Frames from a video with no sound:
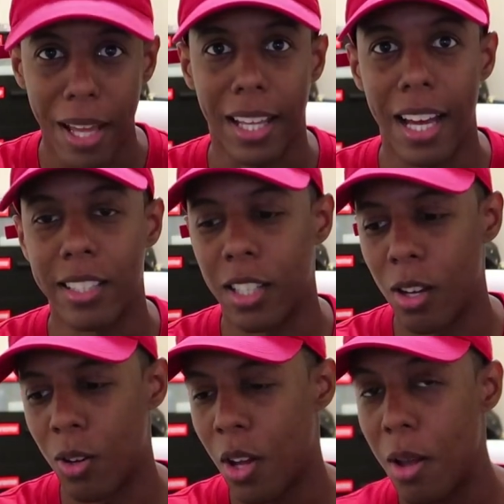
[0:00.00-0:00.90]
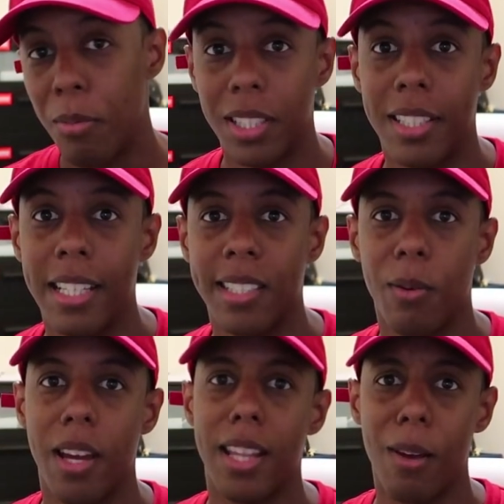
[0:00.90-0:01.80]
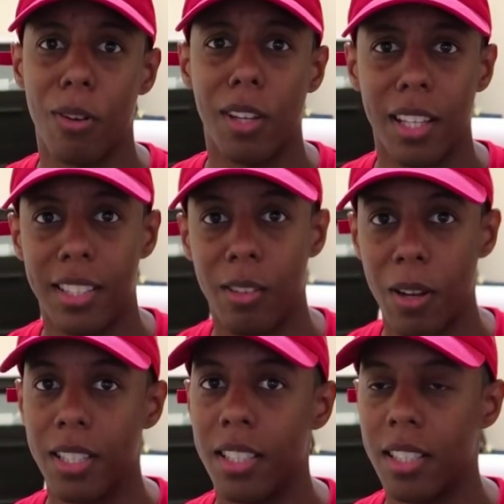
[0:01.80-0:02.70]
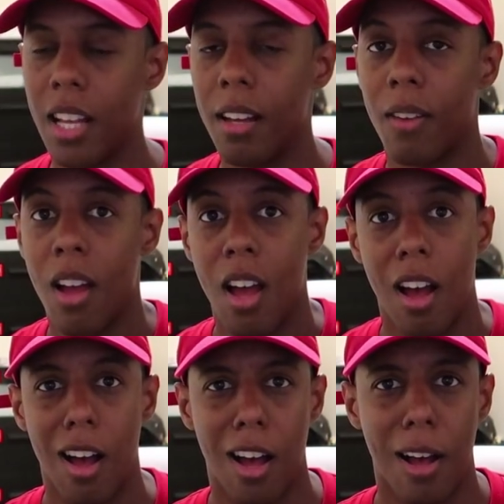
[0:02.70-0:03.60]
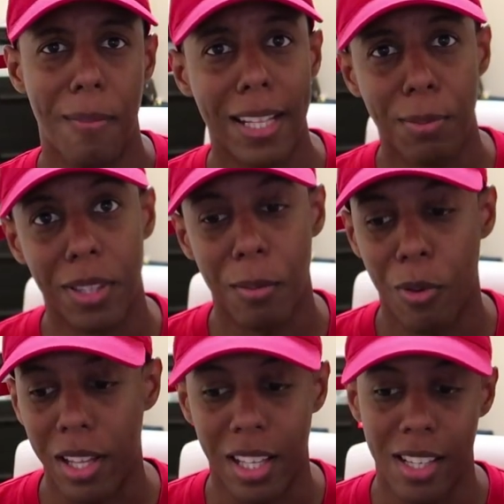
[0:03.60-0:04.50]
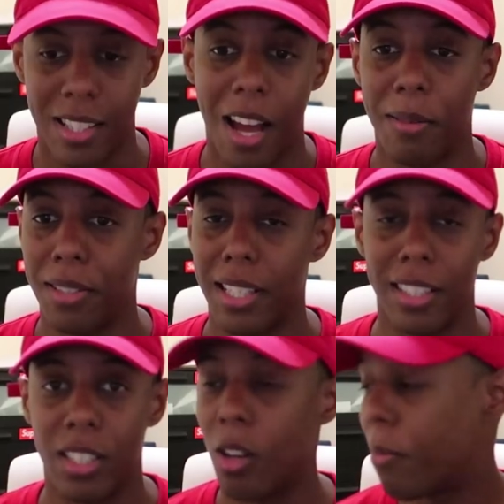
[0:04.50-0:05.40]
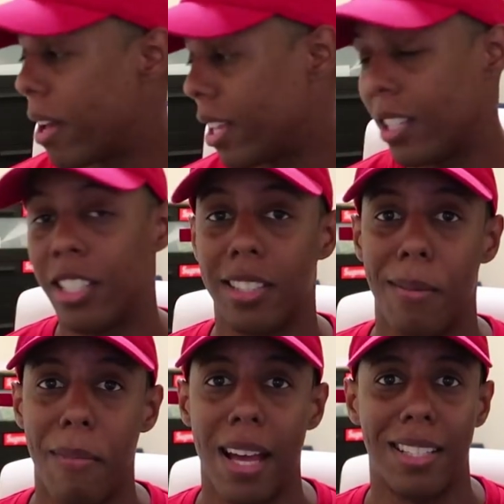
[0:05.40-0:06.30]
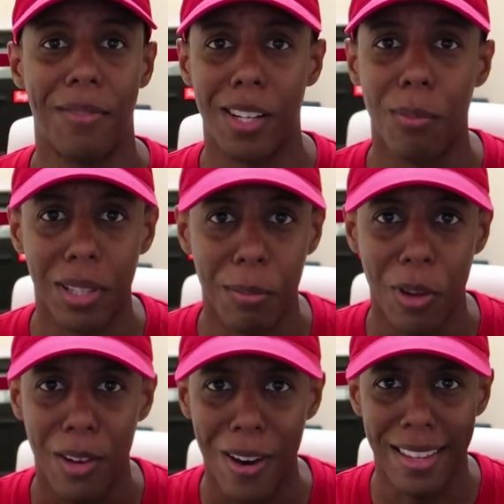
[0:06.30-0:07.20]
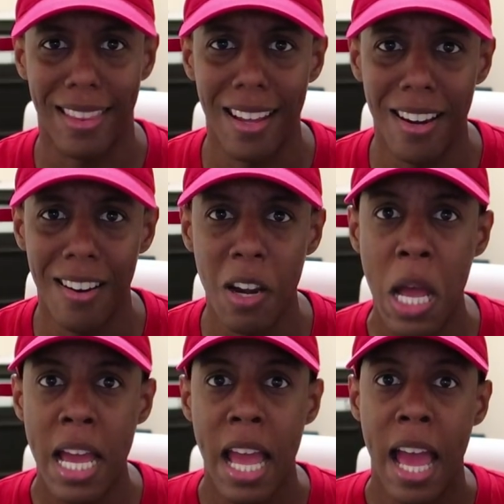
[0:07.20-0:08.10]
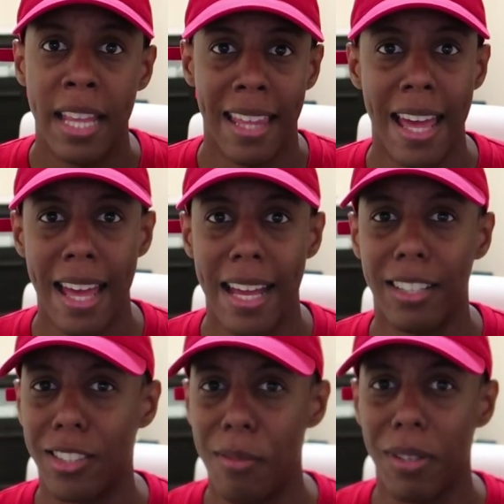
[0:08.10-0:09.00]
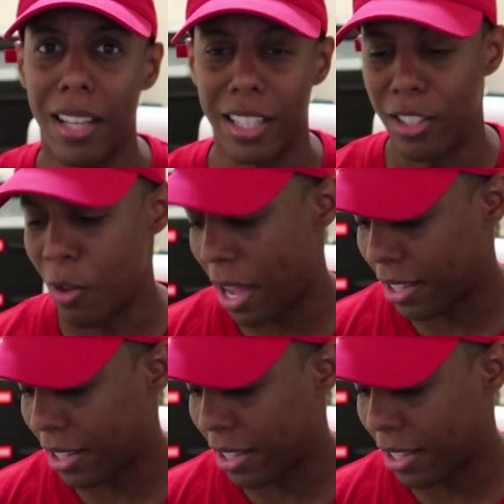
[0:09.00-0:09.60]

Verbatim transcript: But right, guys, so put the tees away. Now we're gonna get into the rest of the stuff. Um, had to put them away because obviously there's so many. It's just a mess. If I don't put them away right there, then it's gonna be like too